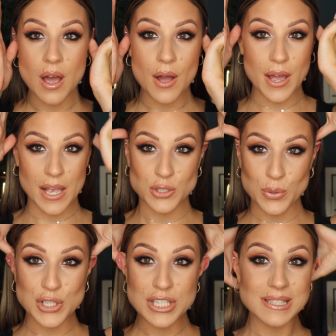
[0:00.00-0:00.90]
Okay, so I
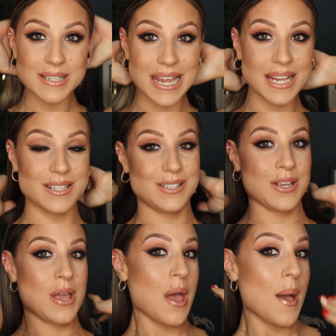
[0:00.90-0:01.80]
just sleeked
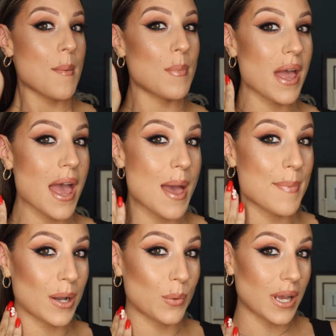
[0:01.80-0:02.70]
my hair
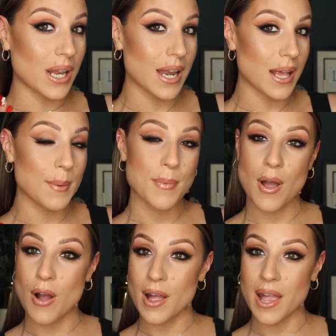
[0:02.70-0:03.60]
back quickly, but
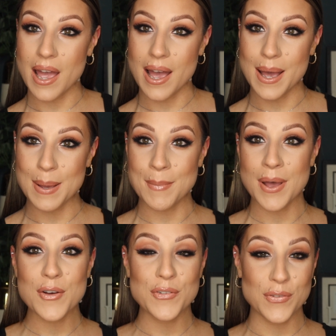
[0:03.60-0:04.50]
I am
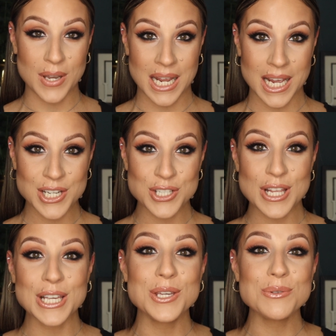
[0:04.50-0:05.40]
finished.
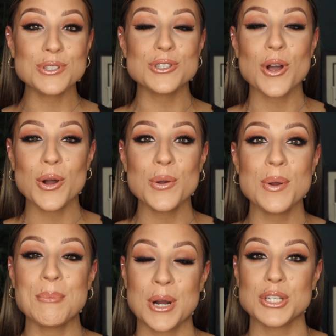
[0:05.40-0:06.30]
Thank you
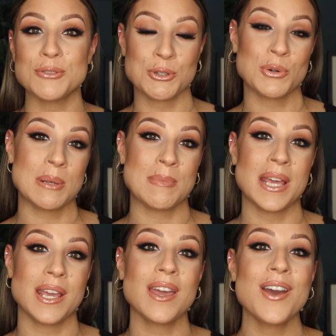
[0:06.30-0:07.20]
so much for joining
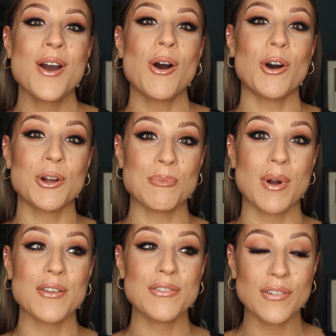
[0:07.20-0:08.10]
me on
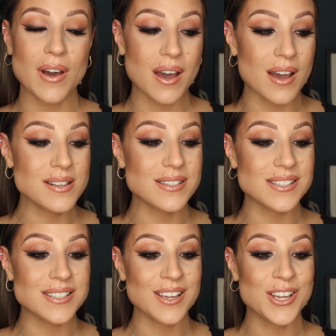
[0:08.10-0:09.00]
my
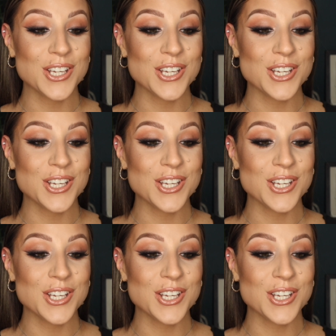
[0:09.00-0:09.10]
first